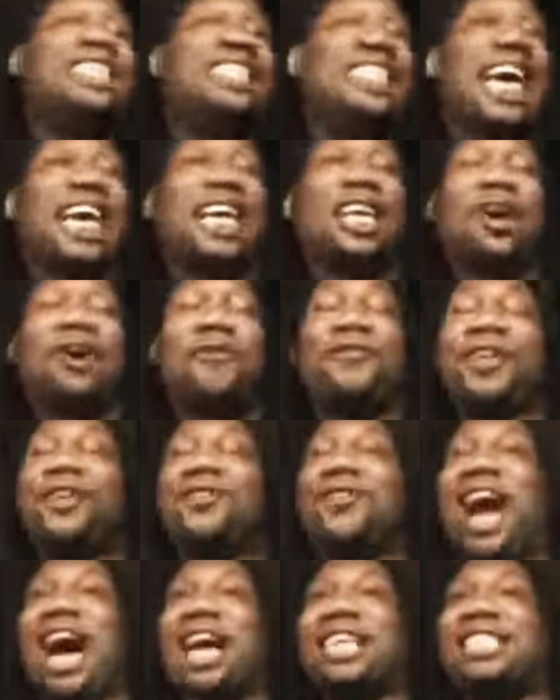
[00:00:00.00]
Take it over
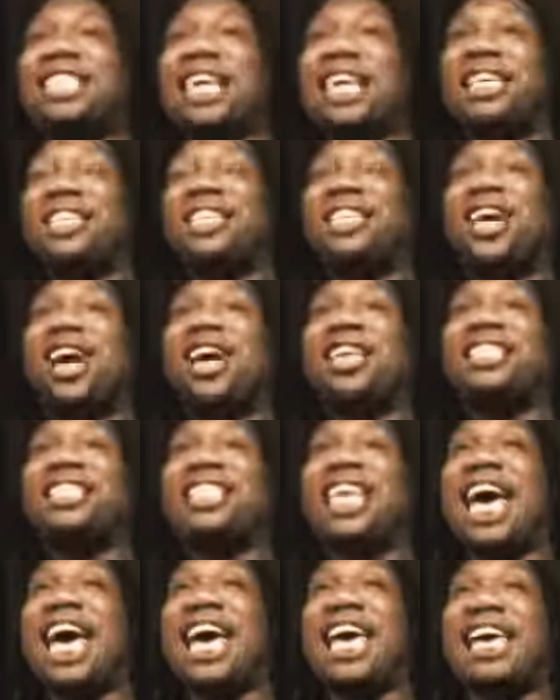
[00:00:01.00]
to Roxanne
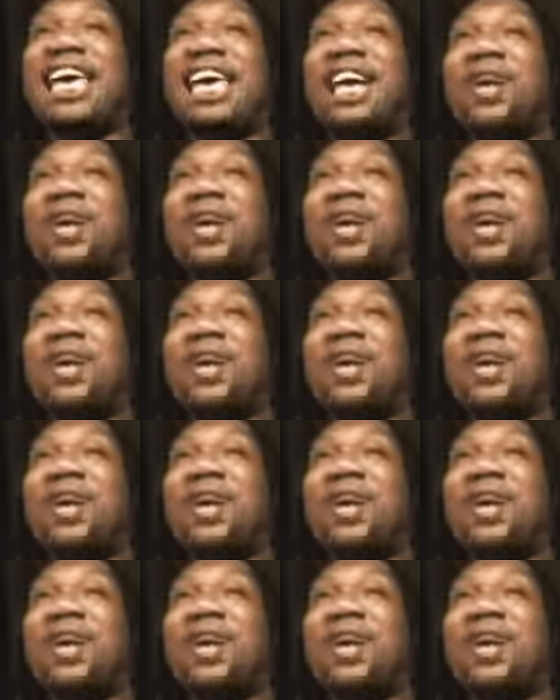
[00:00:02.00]
Shante,